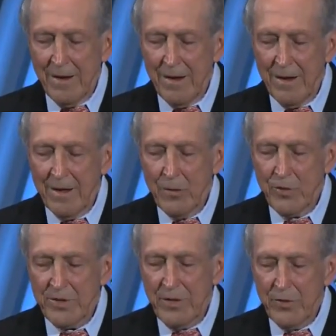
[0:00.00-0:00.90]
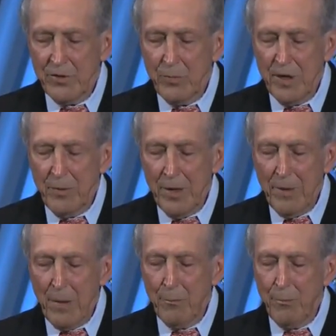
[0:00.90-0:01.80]
It was given to me by
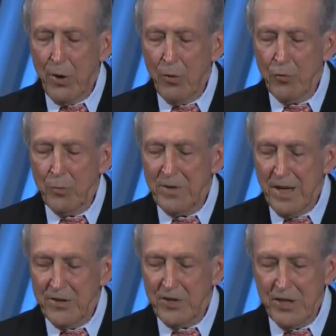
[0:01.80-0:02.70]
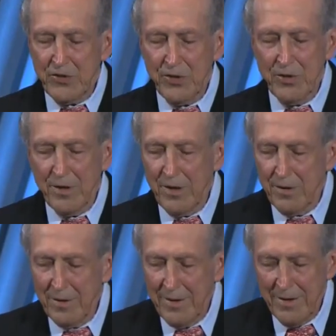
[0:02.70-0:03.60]
my ballroom dance
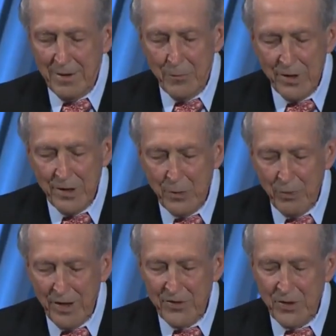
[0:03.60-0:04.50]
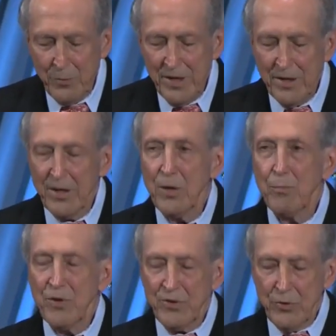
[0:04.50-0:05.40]
teacher, but it applies to many other
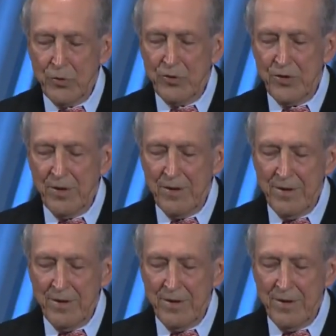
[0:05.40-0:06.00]
pursuits.